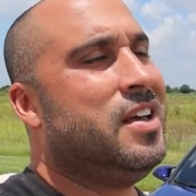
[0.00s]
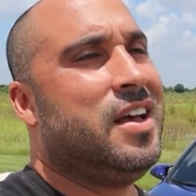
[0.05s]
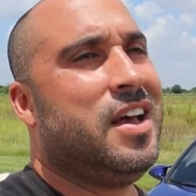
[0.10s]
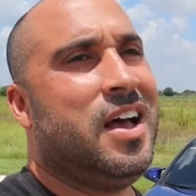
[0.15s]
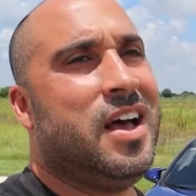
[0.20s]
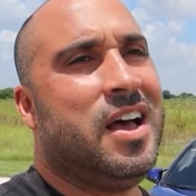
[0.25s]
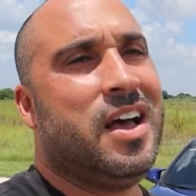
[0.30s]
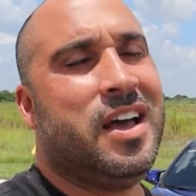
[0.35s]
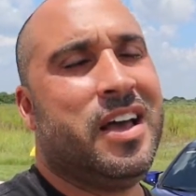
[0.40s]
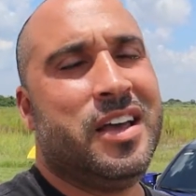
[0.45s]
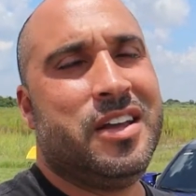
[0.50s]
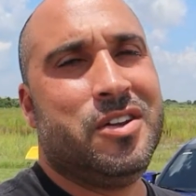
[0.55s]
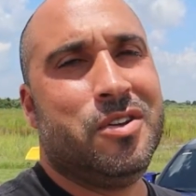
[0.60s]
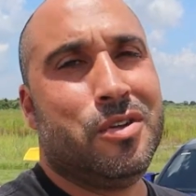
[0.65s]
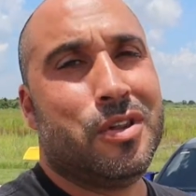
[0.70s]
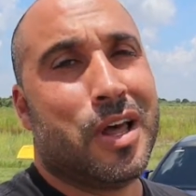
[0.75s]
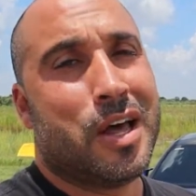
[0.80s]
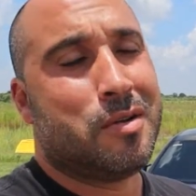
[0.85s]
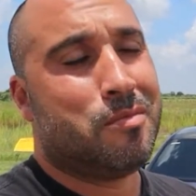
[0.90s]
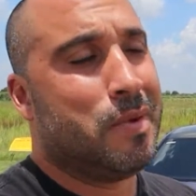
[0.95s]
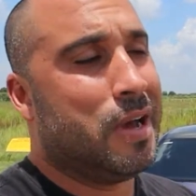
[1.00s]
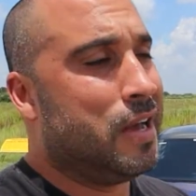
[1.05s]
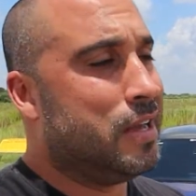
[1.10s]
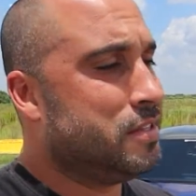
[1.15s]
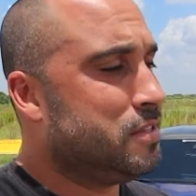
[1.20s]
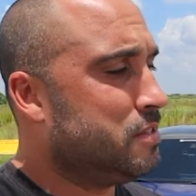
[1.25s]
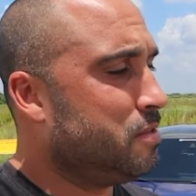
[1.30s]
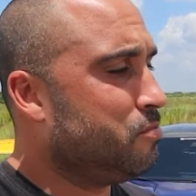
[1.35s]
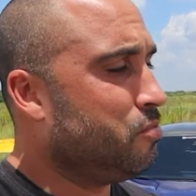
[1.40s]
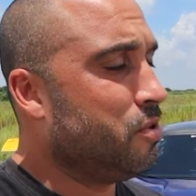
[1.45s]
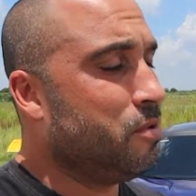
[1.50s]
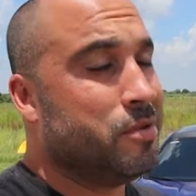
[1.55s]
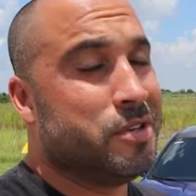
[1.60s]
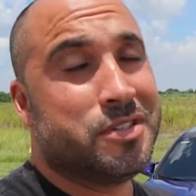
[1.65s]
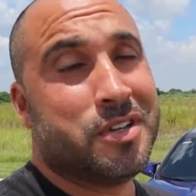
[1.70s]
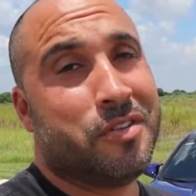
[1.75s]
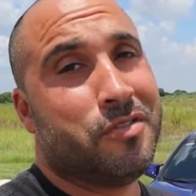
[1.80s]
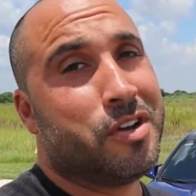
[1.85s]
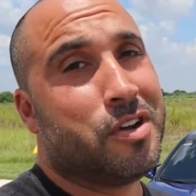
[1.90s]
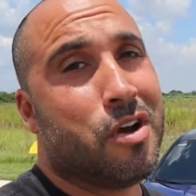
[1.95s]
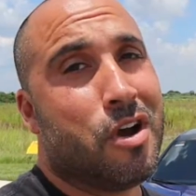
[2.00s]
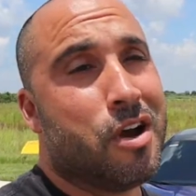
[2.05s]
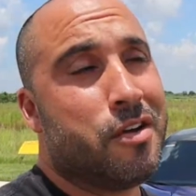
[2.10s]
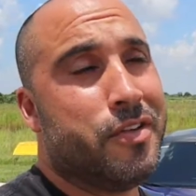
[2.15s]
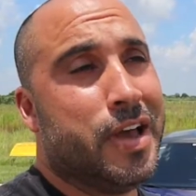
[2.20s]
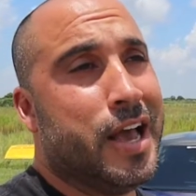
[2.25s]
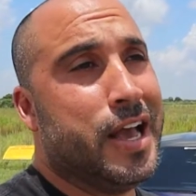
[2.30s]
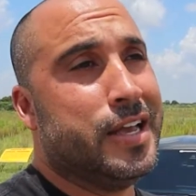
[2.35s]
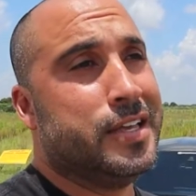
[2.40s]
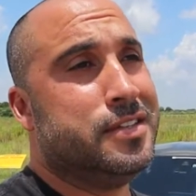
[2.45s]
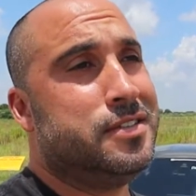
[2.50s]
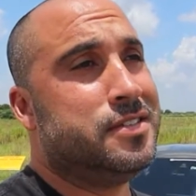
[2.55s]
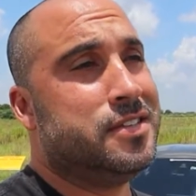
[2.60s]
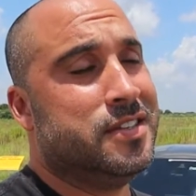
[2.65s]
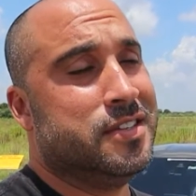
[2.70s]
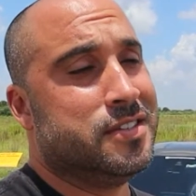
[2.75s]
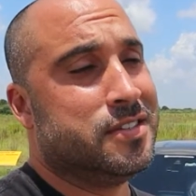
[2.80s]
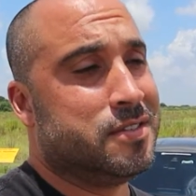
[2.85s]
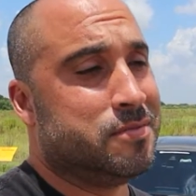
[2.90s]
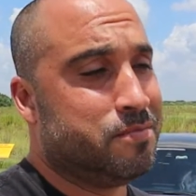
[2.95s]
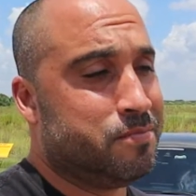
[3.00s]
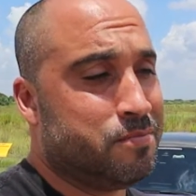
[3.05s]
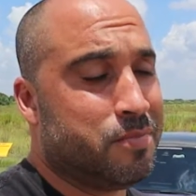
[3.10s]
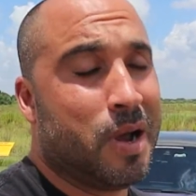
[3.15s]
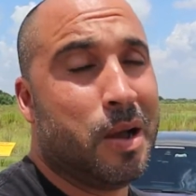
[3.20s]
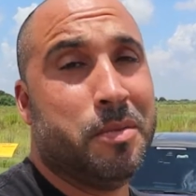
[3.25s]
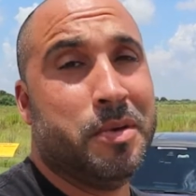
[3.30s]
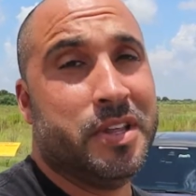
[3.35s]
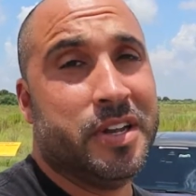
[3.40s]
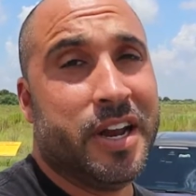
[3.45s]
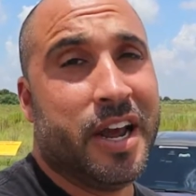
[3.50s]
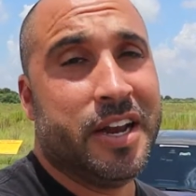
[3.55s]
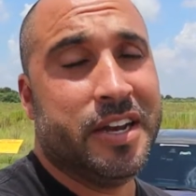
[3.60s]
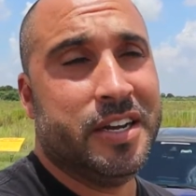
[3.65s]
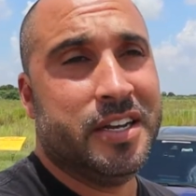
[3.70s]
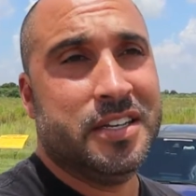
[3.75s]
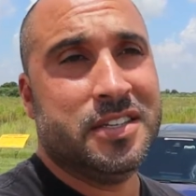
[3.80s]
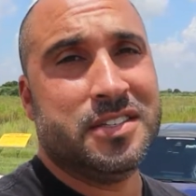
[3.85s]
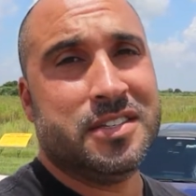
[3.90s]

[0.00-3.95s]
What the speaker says: I do a lot of mods to pretty much every car I've had since probably the 90s.